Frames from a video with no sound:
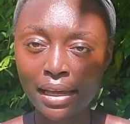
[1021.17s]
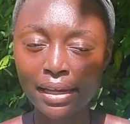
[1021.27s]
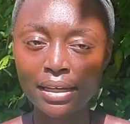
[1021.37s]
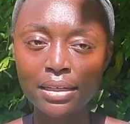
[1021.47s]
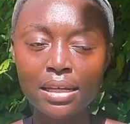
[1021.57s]

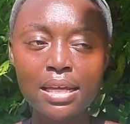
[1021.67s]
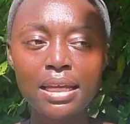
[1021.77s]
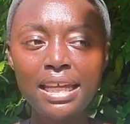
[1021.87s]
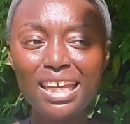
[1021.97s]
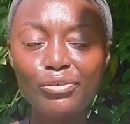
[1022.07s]
night.
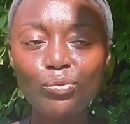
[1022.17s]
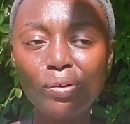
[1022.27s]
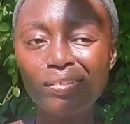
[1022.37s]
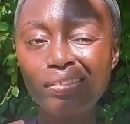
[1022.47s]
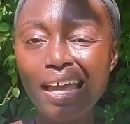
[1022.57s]
Even
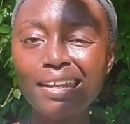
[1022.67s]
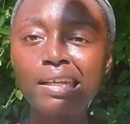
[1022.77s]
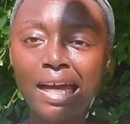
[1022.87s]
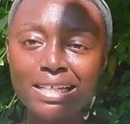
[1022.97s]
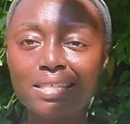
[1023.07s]
with that,
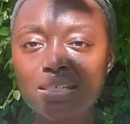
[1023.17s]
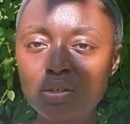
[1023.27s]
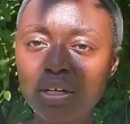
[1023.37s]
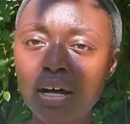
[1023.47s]
night still